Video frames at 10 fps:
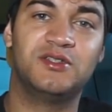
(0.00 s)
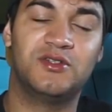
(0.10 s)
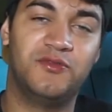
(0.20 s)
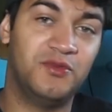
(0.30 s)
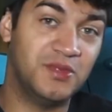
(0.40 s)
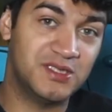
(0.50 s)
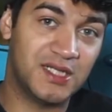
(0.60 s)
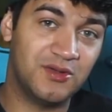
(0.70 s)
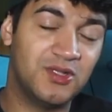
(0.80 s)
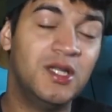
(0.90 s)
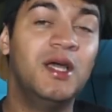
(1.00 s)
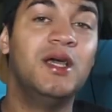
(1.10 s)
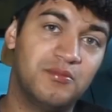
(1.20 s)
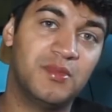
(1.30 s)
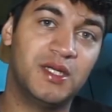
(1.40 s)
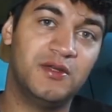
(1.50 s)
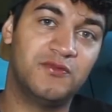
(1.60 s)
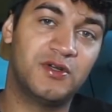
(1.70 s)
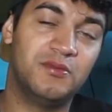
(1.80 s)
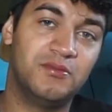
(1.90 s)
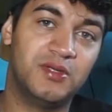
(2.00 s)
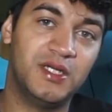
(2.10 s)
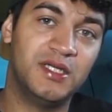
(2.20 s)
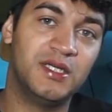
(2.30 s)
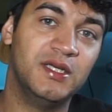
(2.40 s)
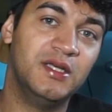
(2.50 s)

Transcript: or if you missed that one, my front brake,